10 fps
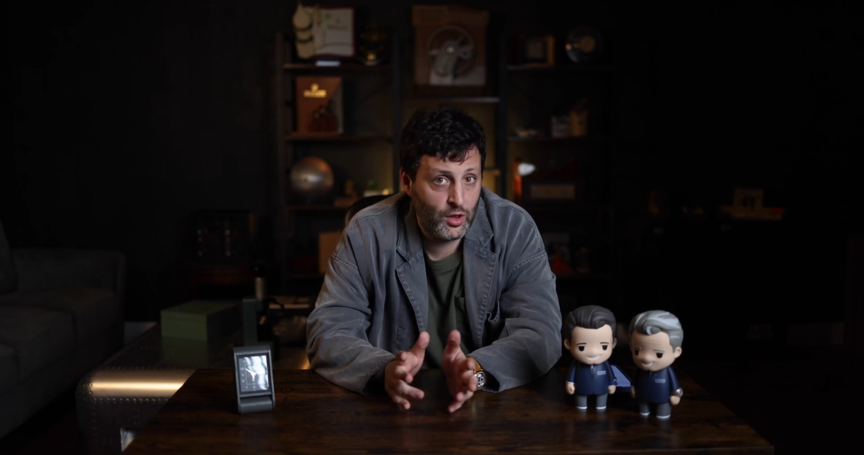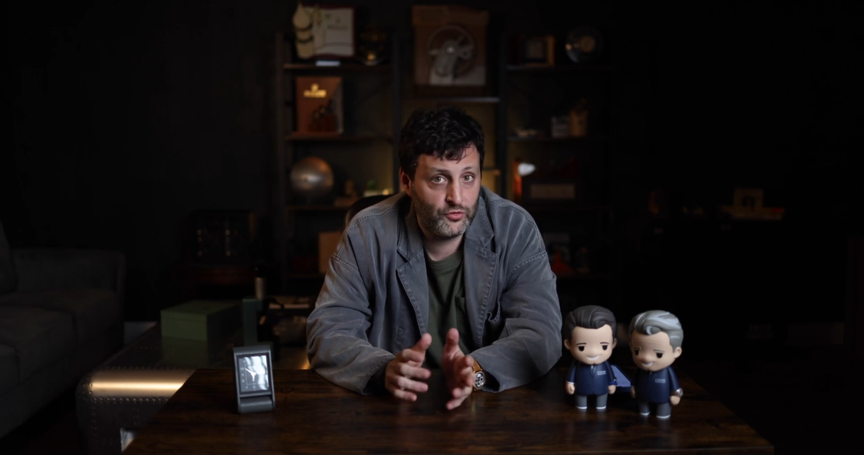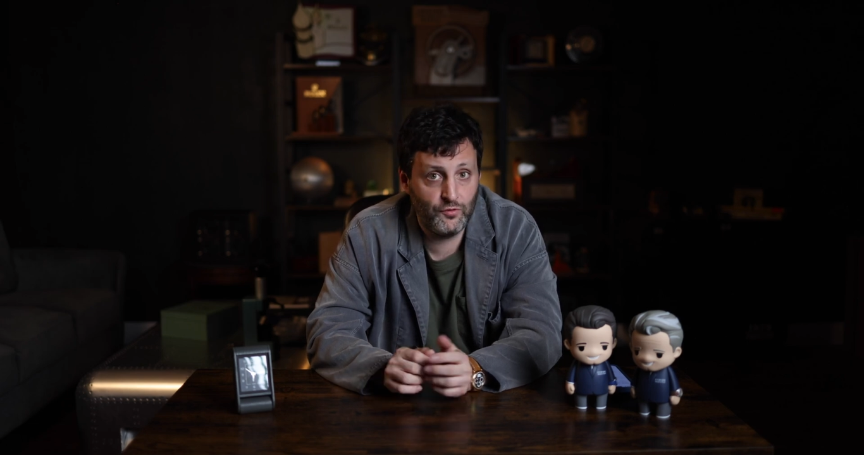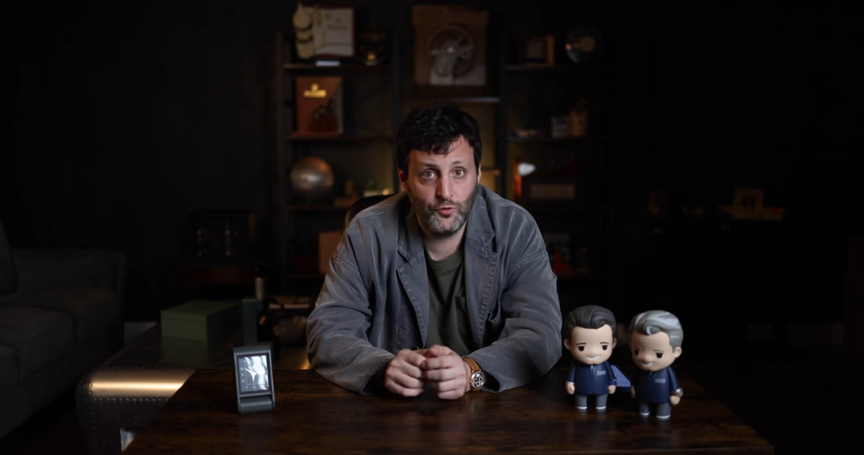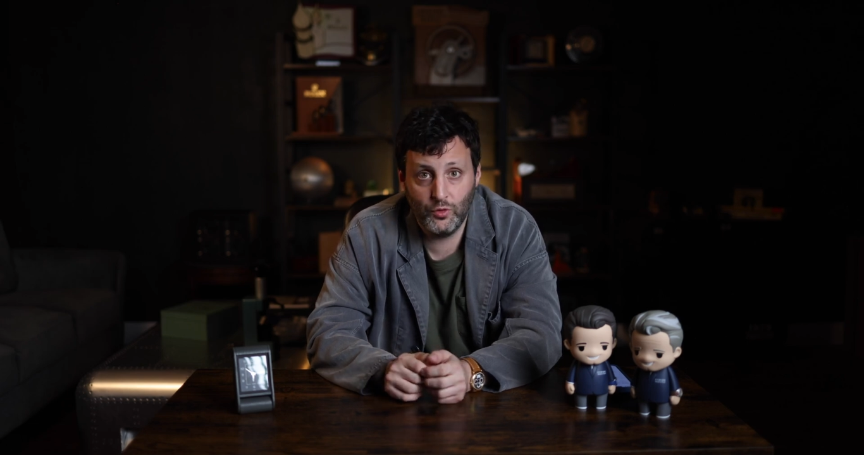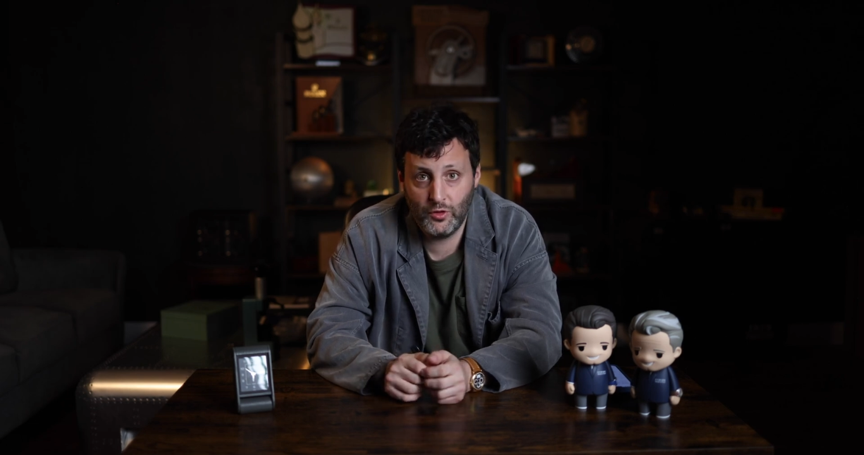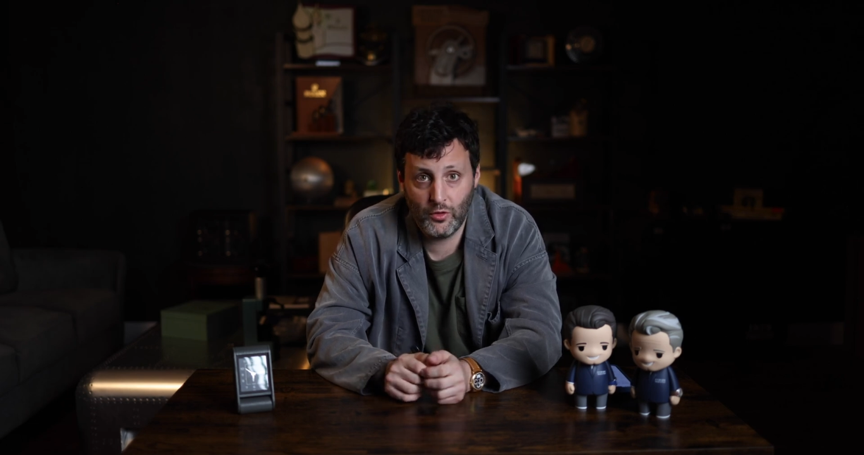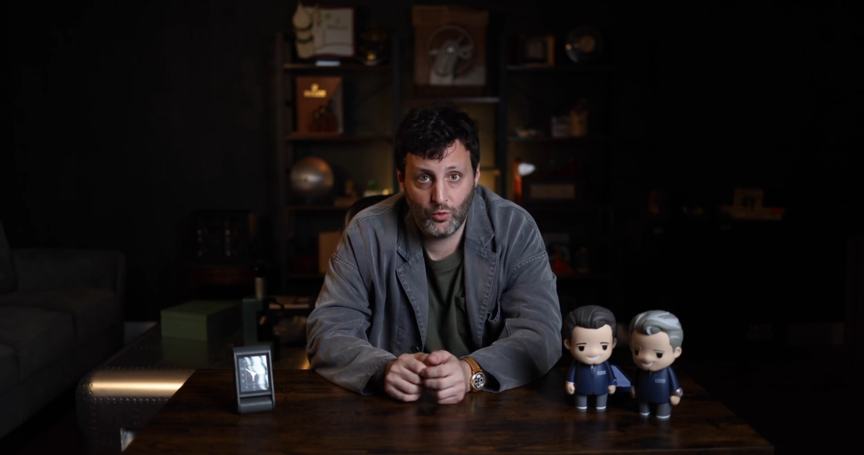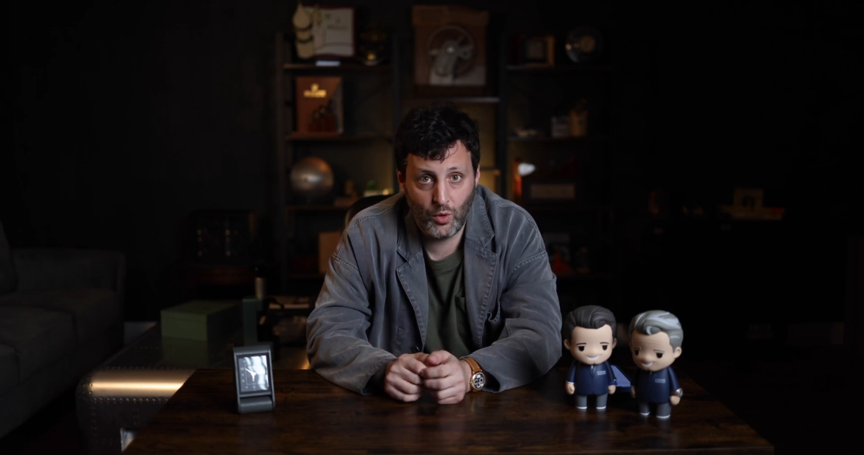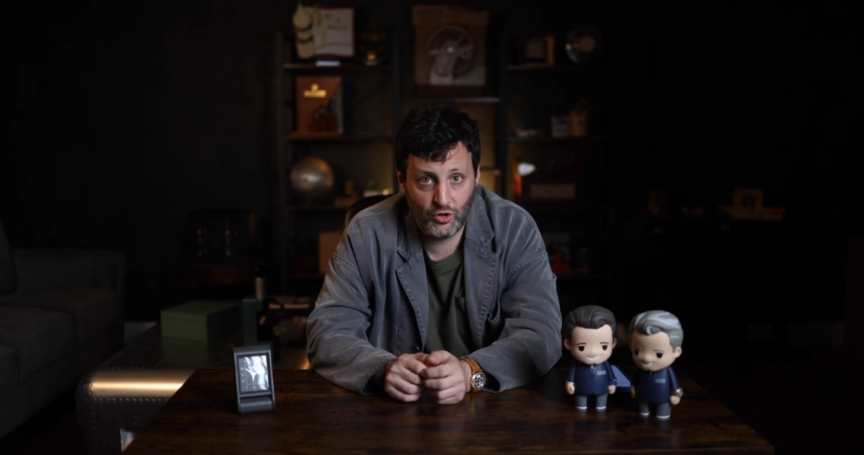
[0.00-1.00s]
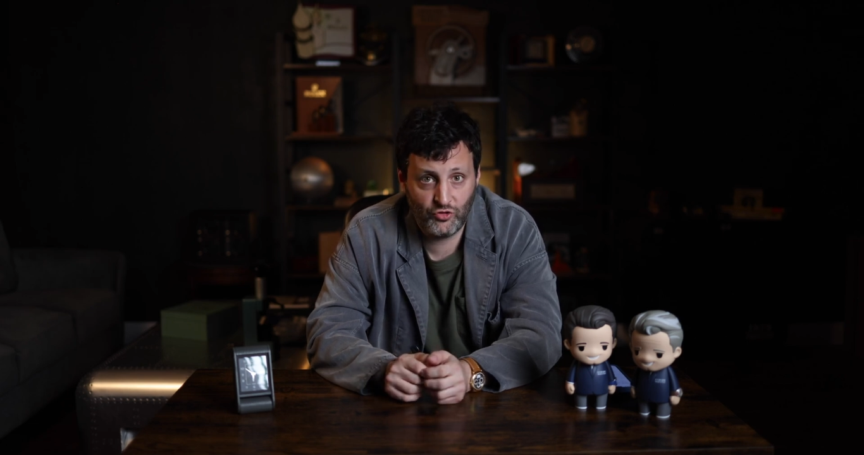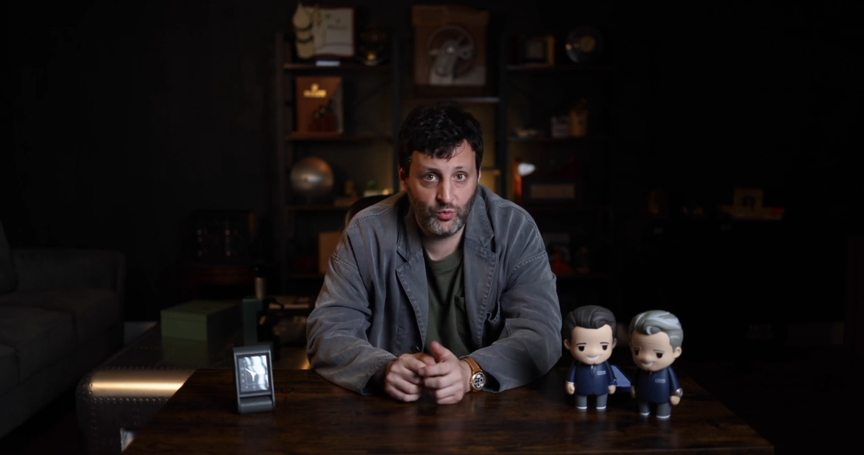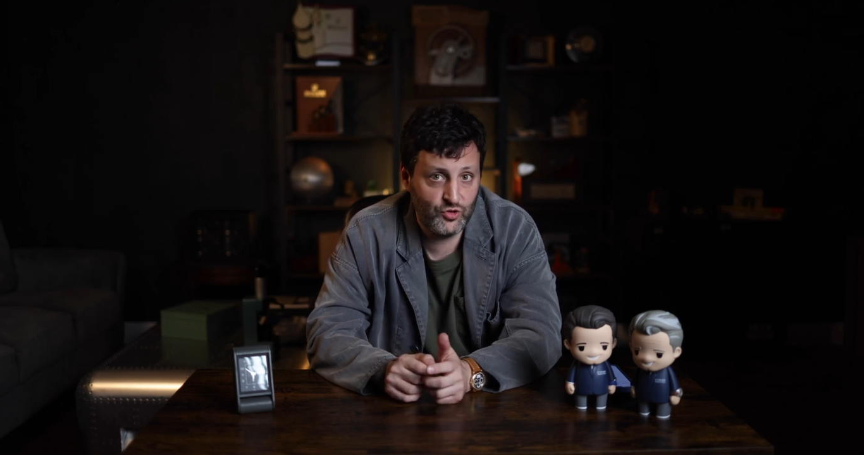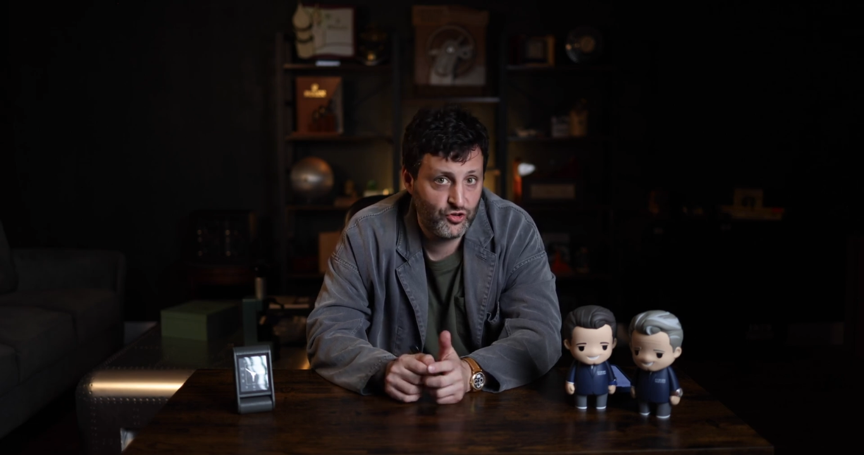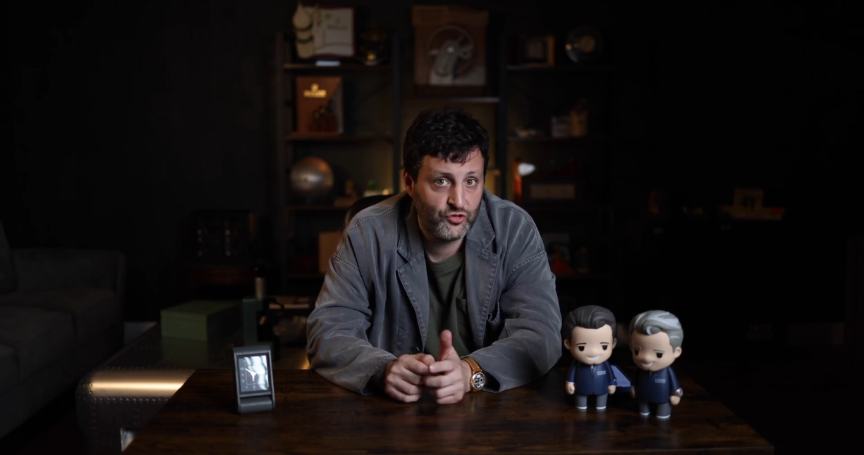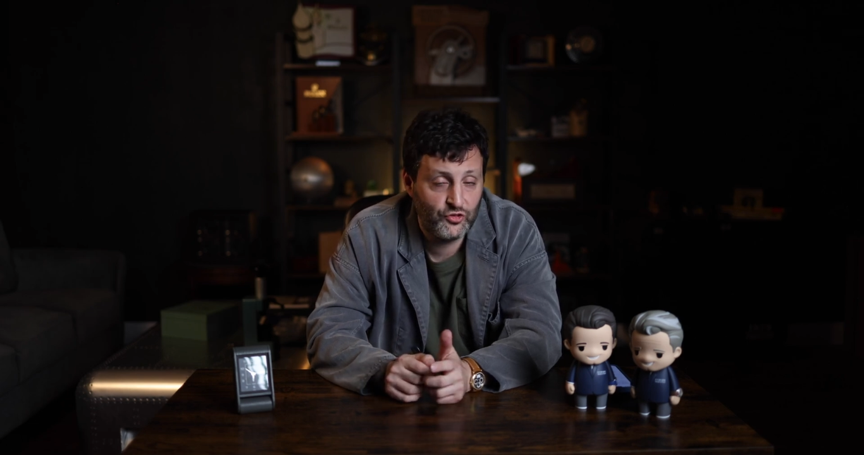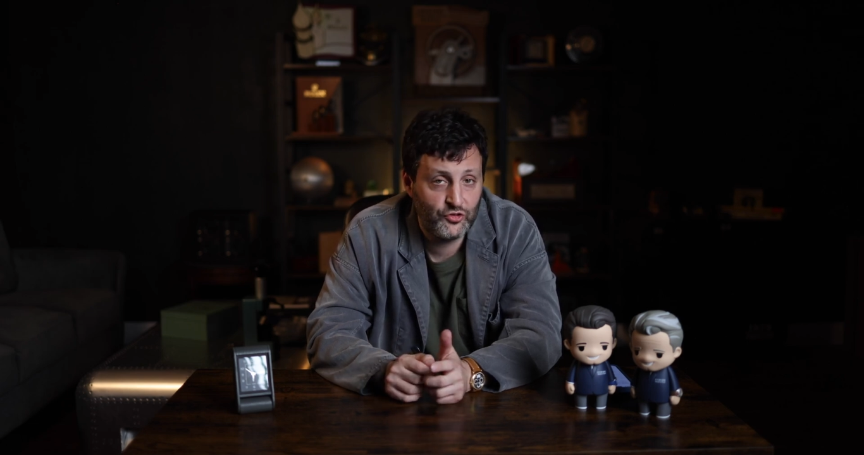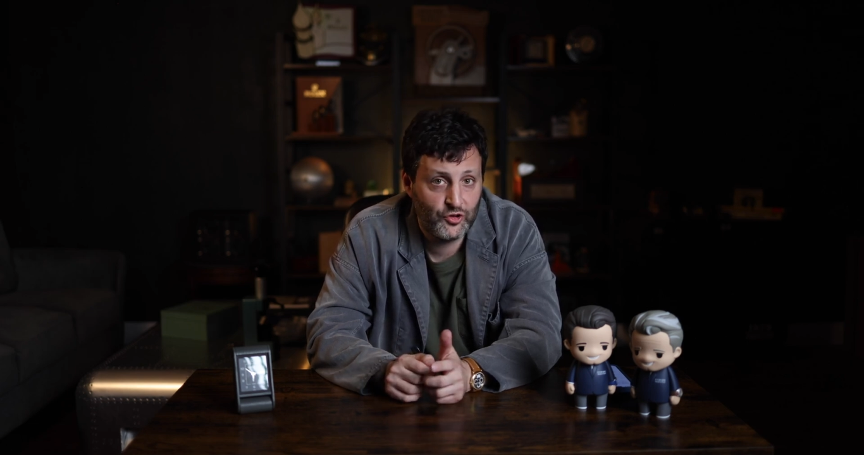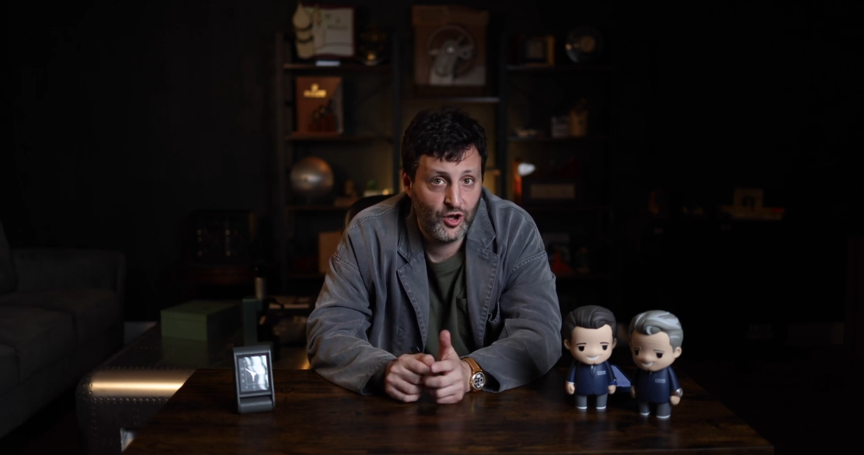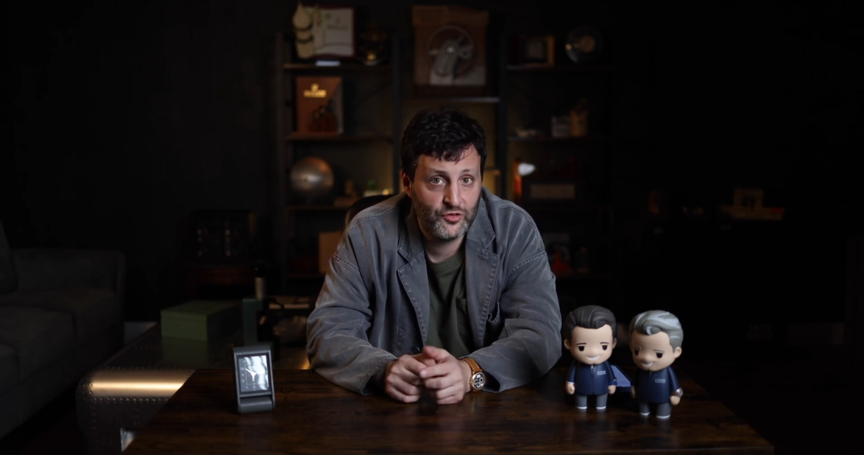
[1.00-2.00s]
as a few of the other watches we just
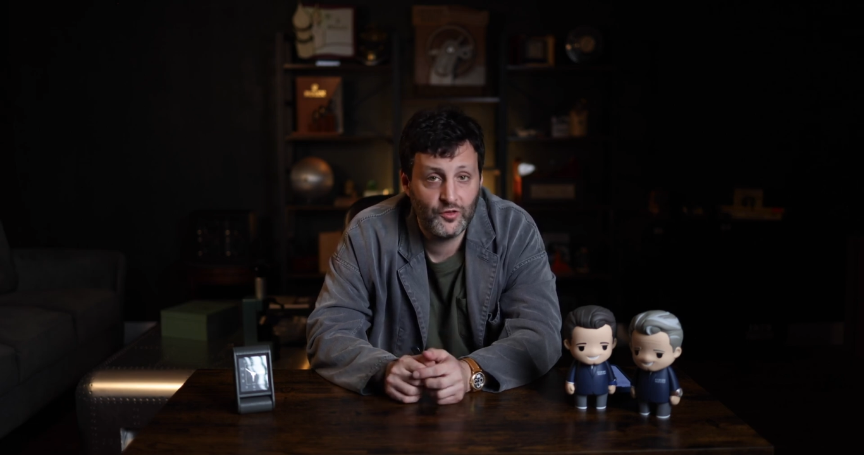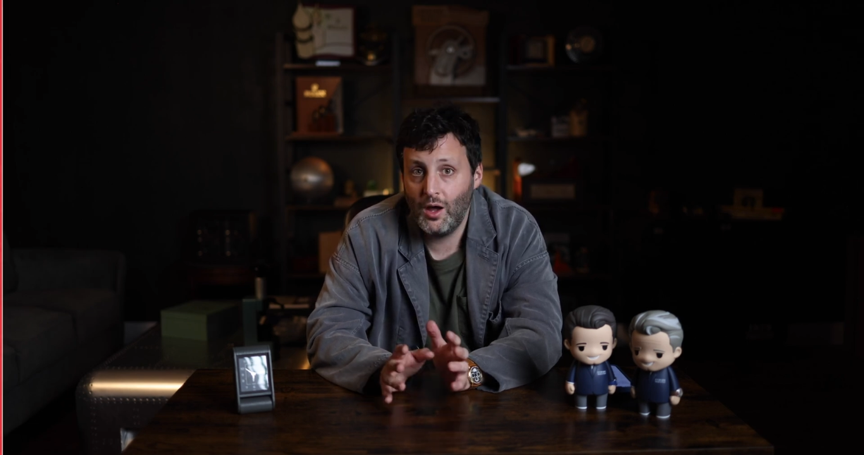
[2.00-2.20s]
discussed,